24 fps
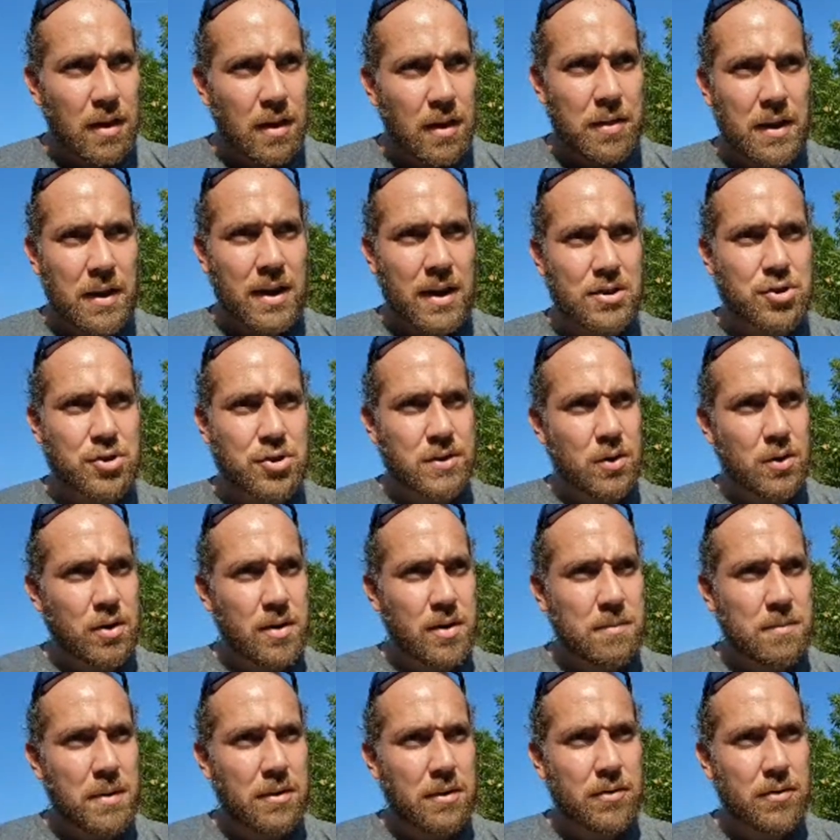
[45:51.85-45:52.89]
I think I just
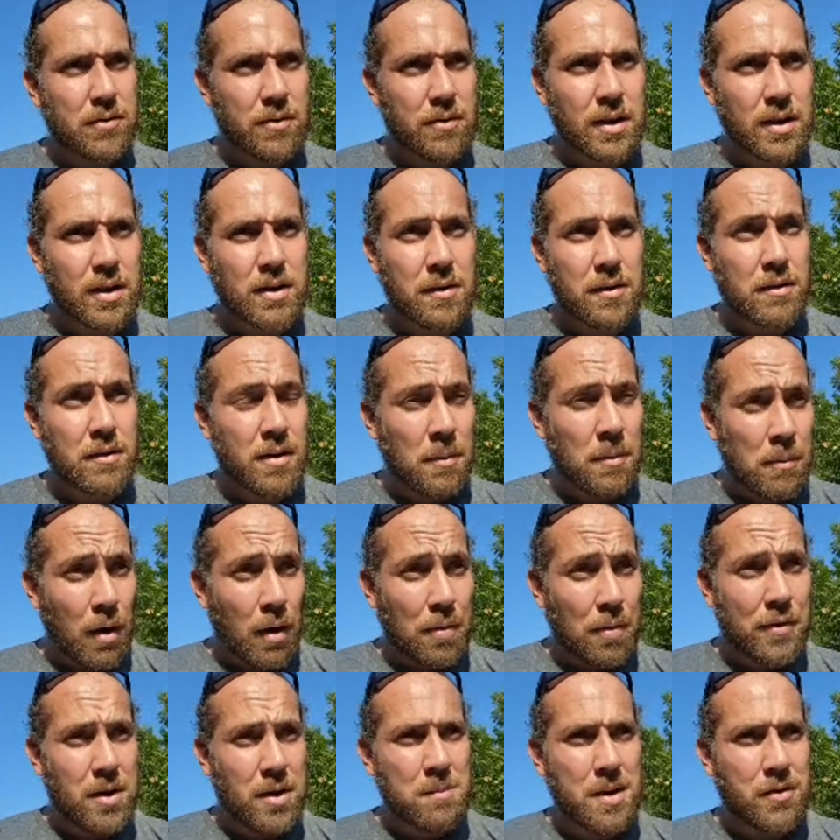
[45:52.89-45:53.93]
started a
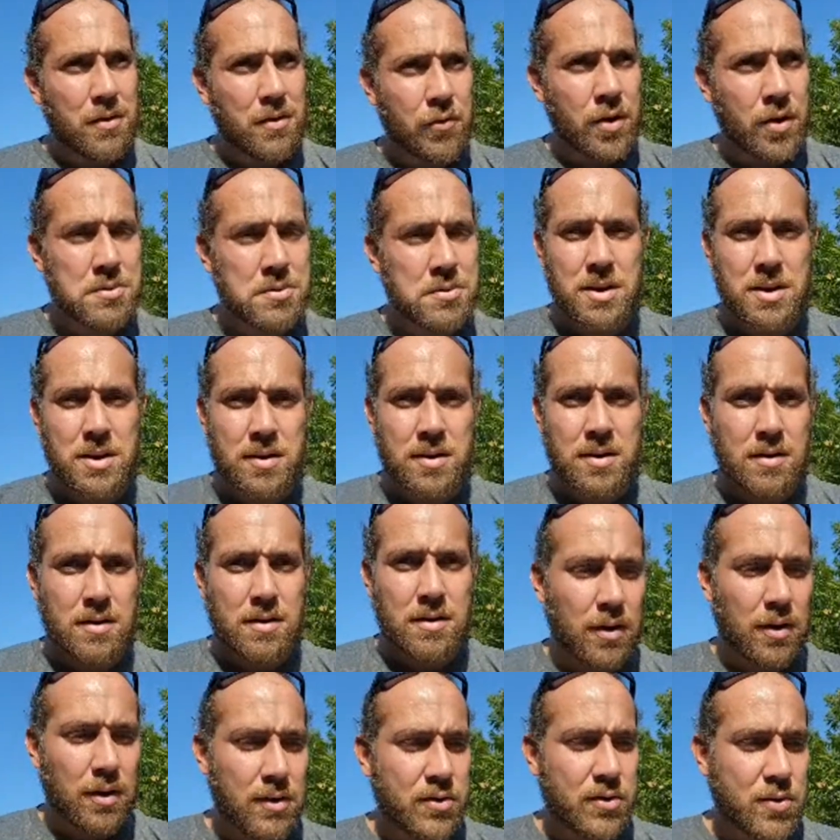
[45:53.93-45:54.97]
month into my freshman year of
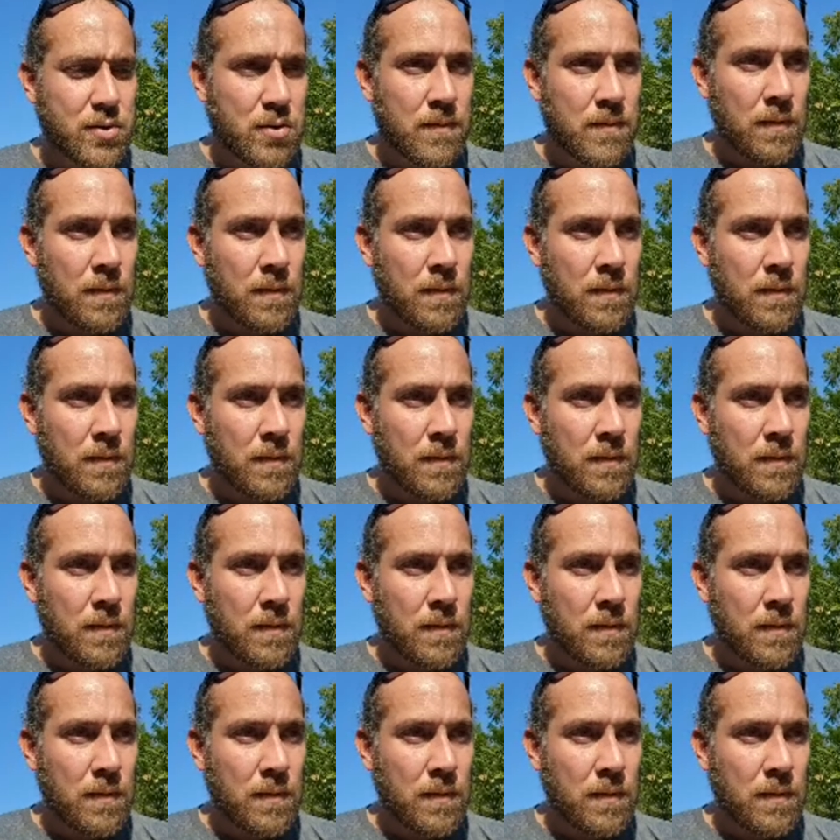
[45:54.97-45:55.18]
high school.